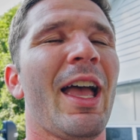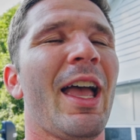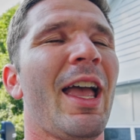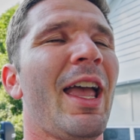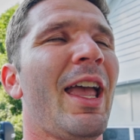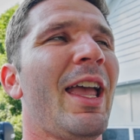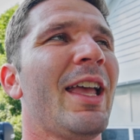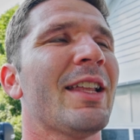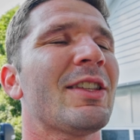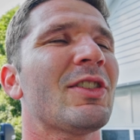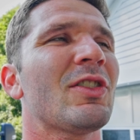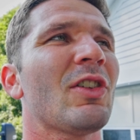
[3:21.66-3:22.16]

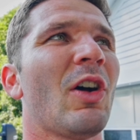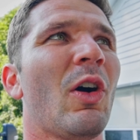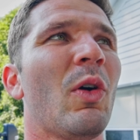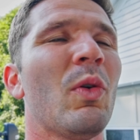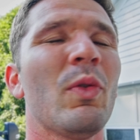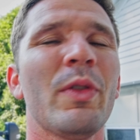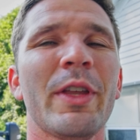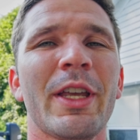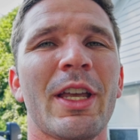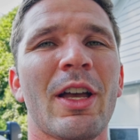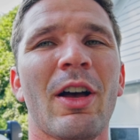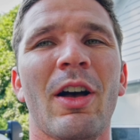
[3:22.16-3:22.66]
It's
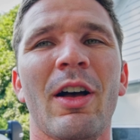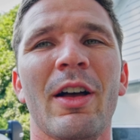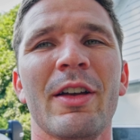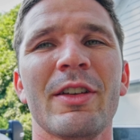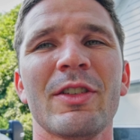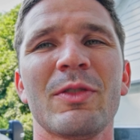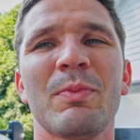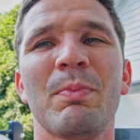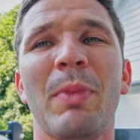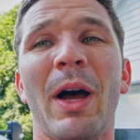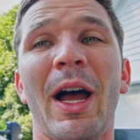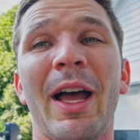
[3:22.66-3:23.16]
only
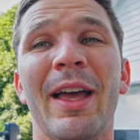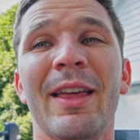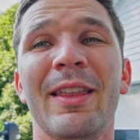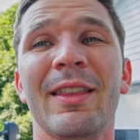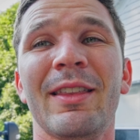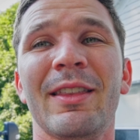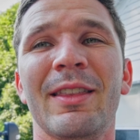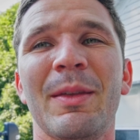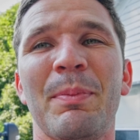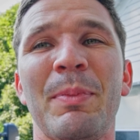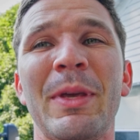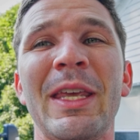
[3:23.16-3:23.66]
caused by
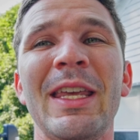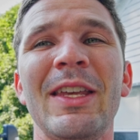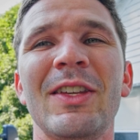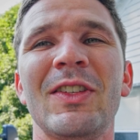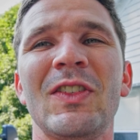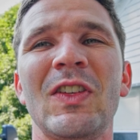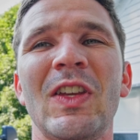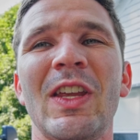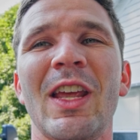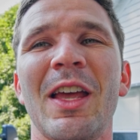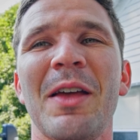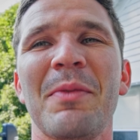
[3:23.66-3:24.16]
the
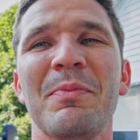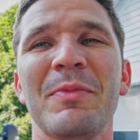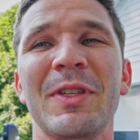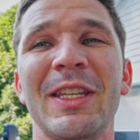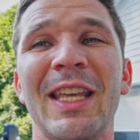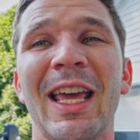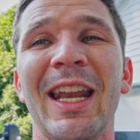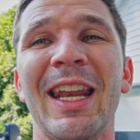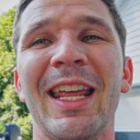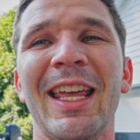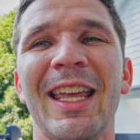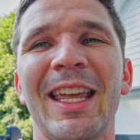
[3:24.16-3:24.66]
PCM
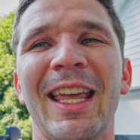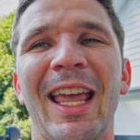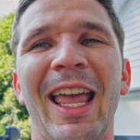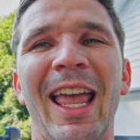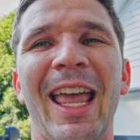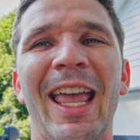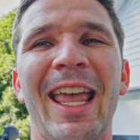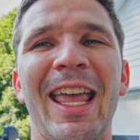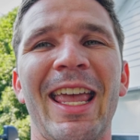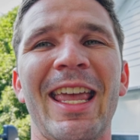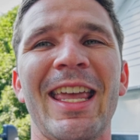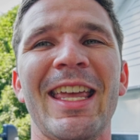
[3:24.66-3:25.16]
getting
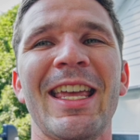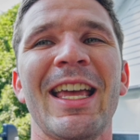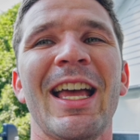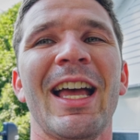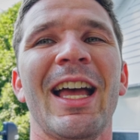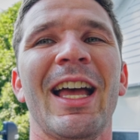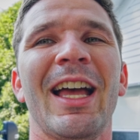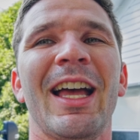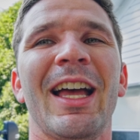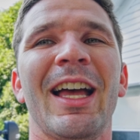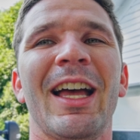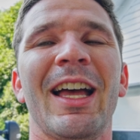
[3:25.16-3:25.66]
a
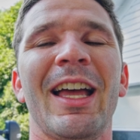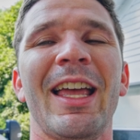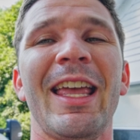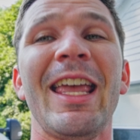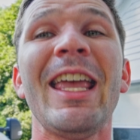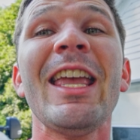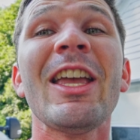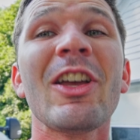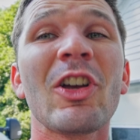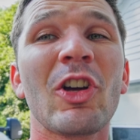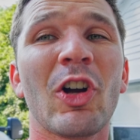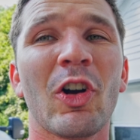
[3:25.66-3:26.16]

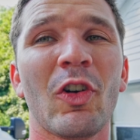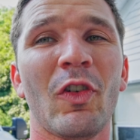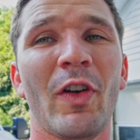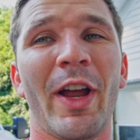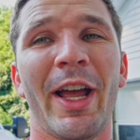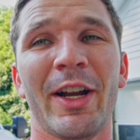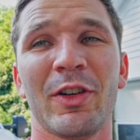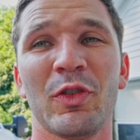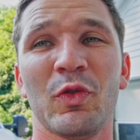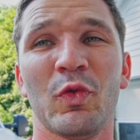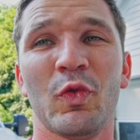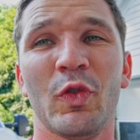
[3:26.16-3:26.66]

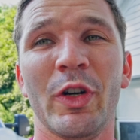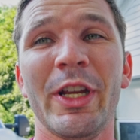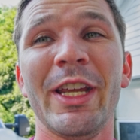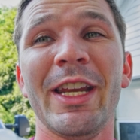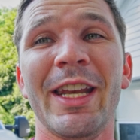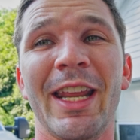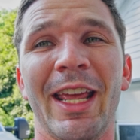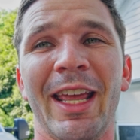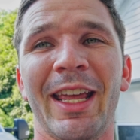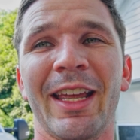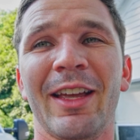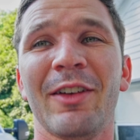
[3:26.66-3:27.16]
incorrect
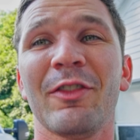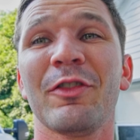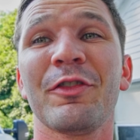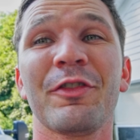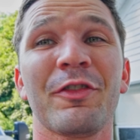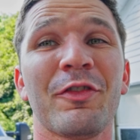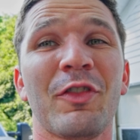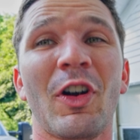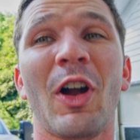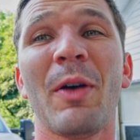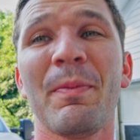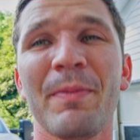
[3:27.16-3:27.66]
reading
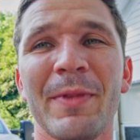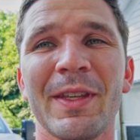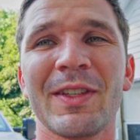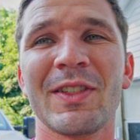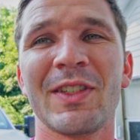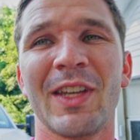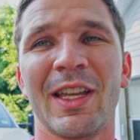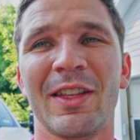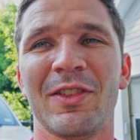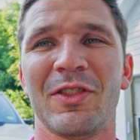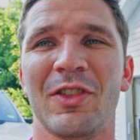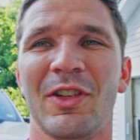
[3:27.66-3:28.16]
from the
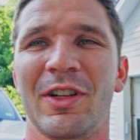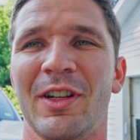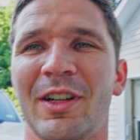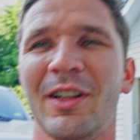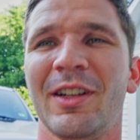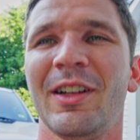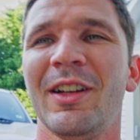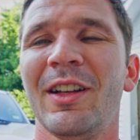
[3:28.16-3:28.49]
sensor.